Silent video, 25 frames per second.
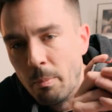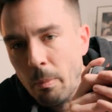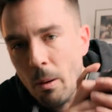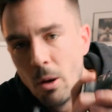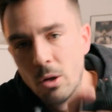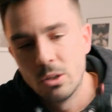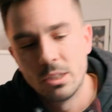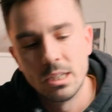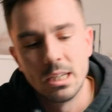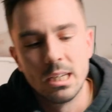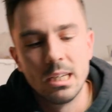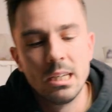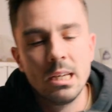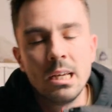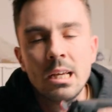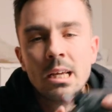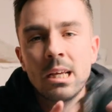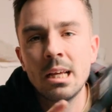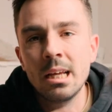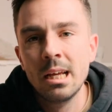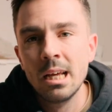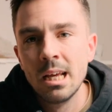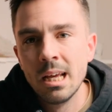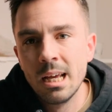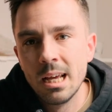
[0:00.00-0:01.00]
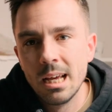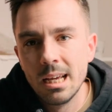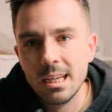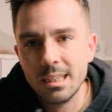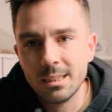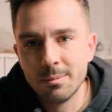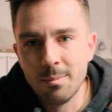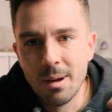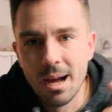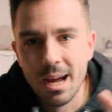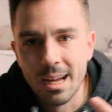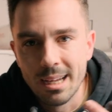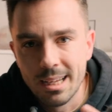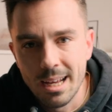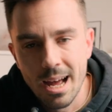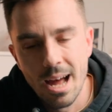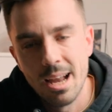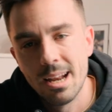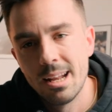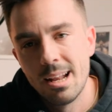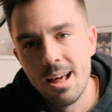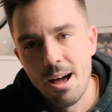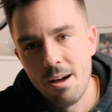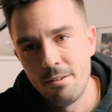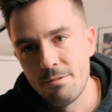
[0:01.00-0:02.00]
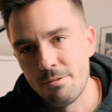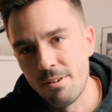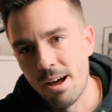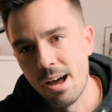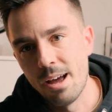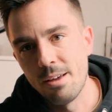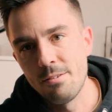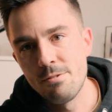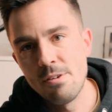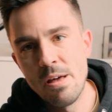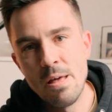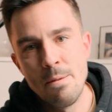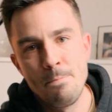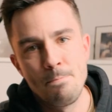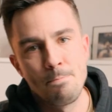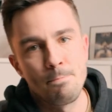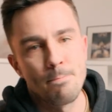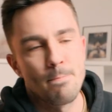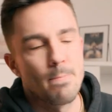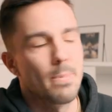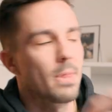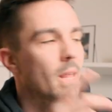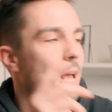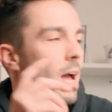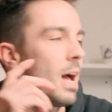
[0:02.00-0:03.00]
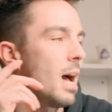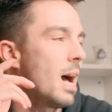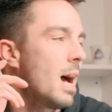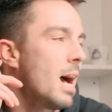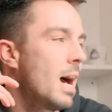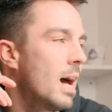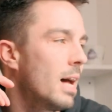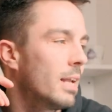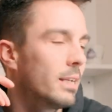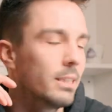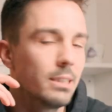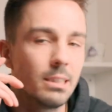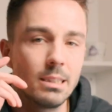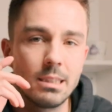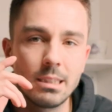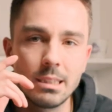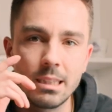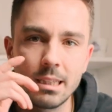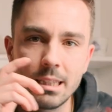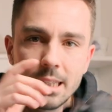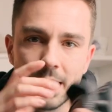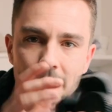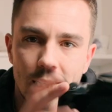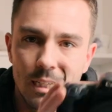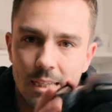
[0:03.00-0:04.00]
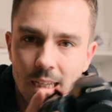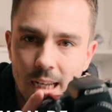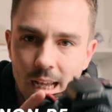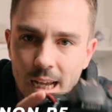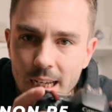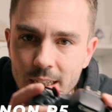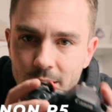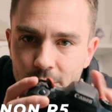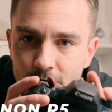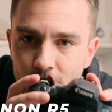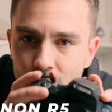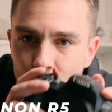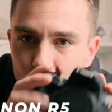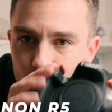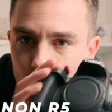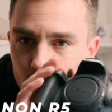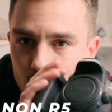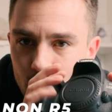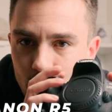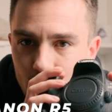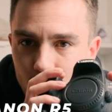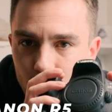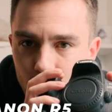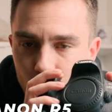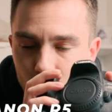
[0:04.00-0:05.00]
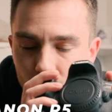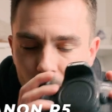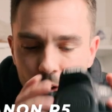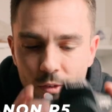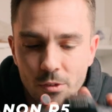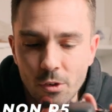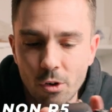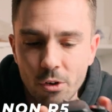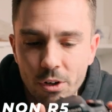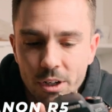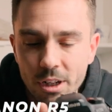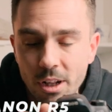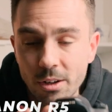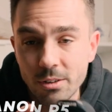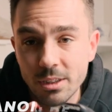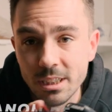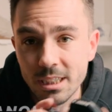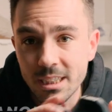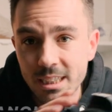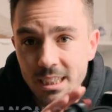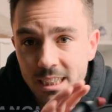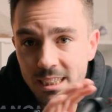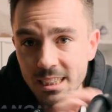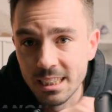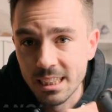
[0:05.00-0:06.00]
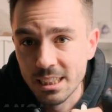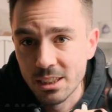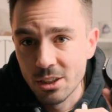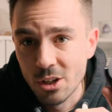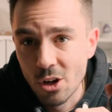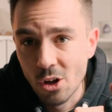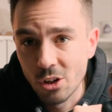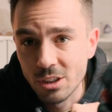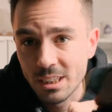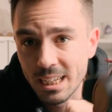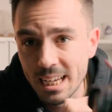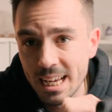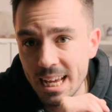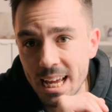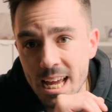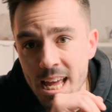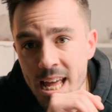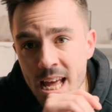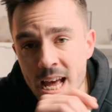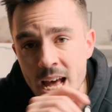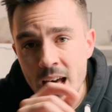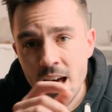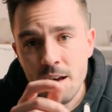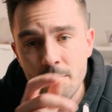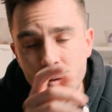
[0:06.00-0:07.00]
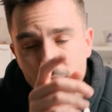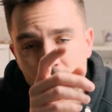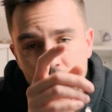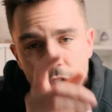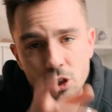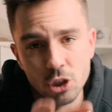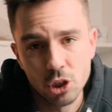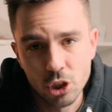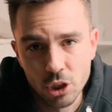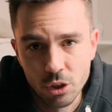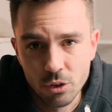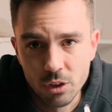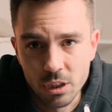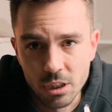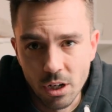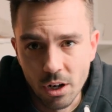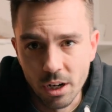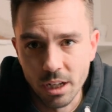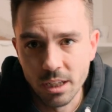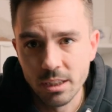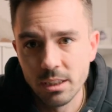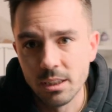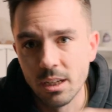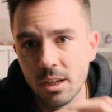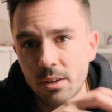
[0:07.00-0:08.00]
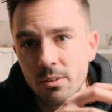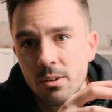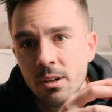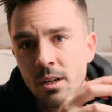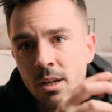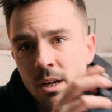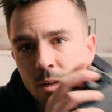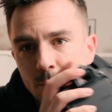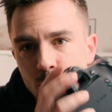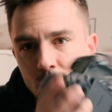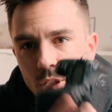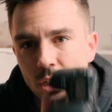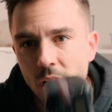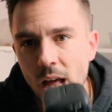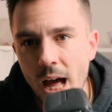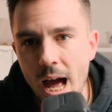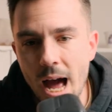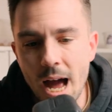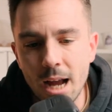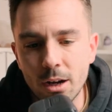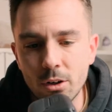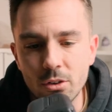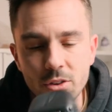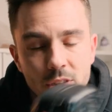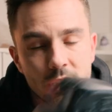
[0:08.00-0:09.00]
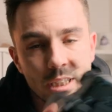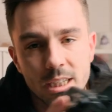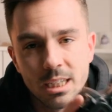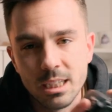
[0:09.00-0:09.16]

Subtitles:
body is my Canon R5, and the eagle-eyed of you will have already noticed this is not it. I'm actually shooting on it, so I'm just going to hang on to